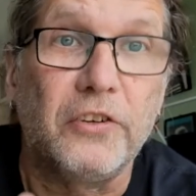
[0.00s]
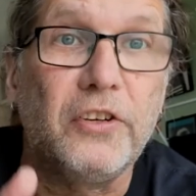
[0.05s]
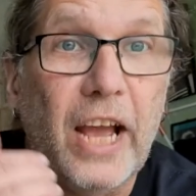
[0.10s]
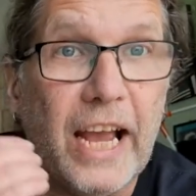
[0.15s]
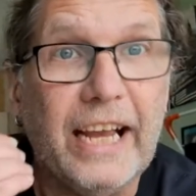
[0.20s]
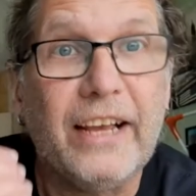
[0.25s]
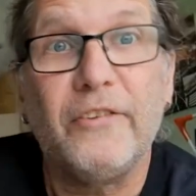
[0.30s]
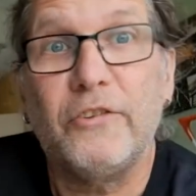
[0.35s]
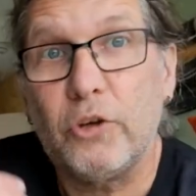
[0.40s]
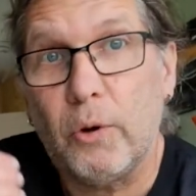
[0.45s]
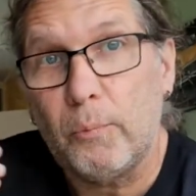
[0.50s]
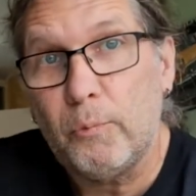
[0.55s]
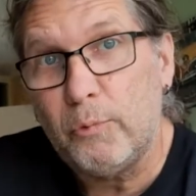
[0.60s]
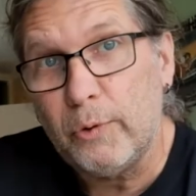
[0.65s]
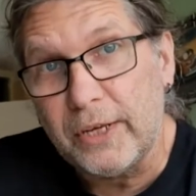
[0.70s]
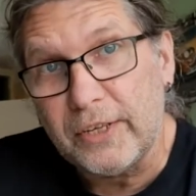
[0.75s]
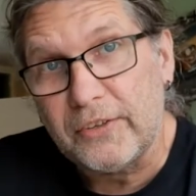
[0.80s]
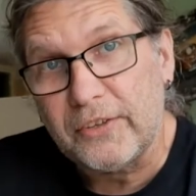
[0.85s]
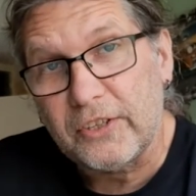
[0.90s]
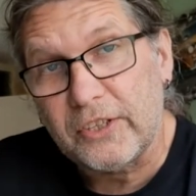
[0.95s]
Take some
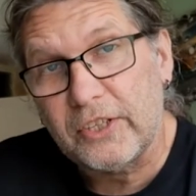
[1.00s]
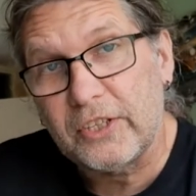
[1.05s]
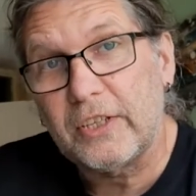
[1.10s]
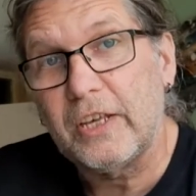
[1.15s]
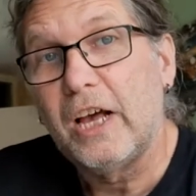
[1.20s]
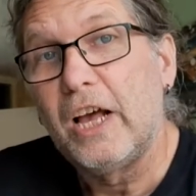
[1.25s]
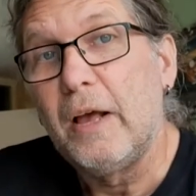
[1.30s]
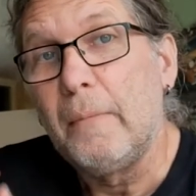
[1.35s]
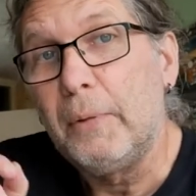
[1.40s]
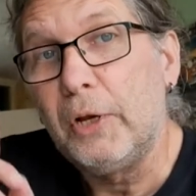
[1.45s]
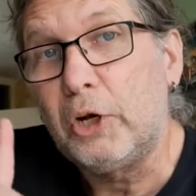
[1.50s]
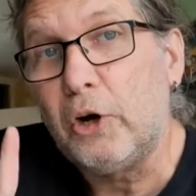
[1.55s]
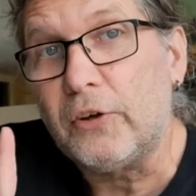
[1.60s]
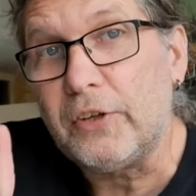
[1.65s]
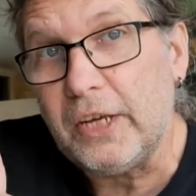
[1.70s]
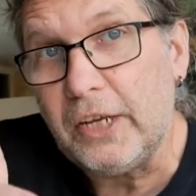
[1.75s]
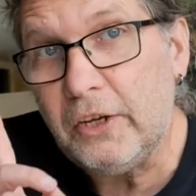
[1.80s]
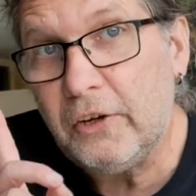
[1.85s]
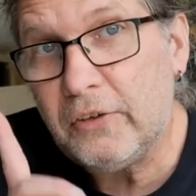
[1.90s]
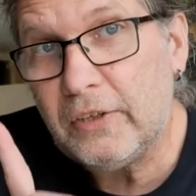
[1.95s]
risks,
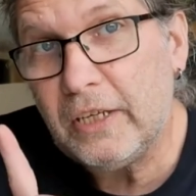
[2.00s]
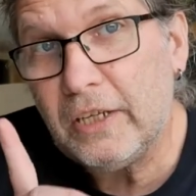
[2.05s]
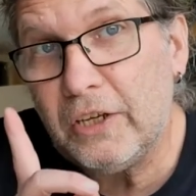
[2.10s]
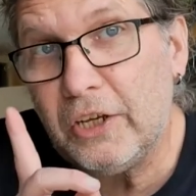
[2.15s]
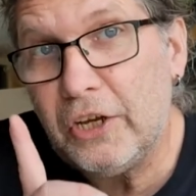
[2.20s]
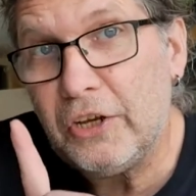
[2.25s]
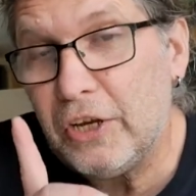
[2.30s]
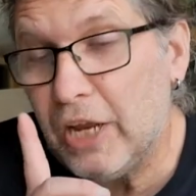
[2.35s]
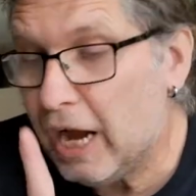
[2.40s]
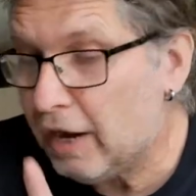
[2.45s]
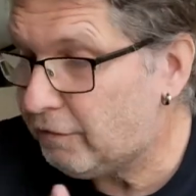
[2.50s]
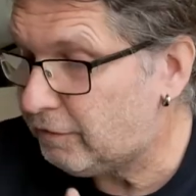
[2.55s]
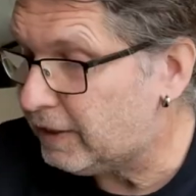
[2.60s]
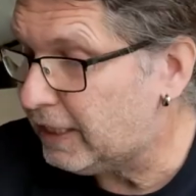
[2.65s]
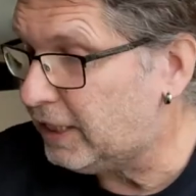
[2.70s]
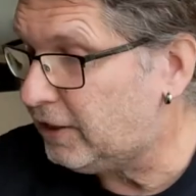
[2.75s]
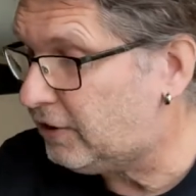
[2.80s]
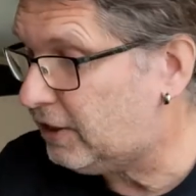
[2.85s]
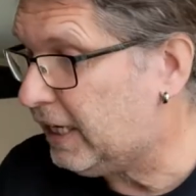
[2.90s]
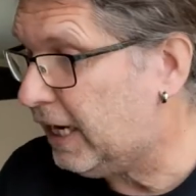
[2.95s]
because interestingly enough,
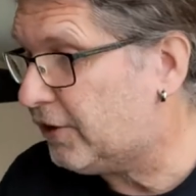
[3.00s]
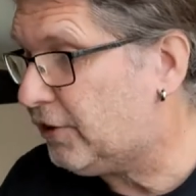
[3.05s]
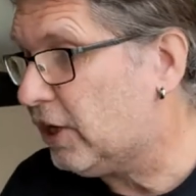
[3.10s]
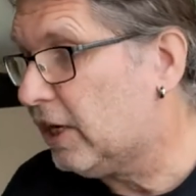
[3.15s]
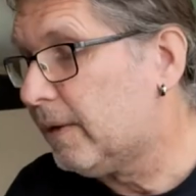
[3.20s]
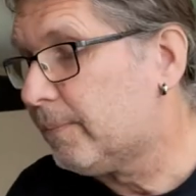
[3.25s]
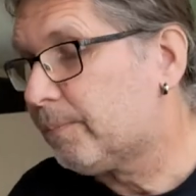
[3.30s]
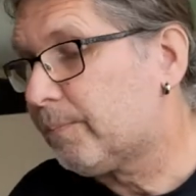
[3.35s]
is that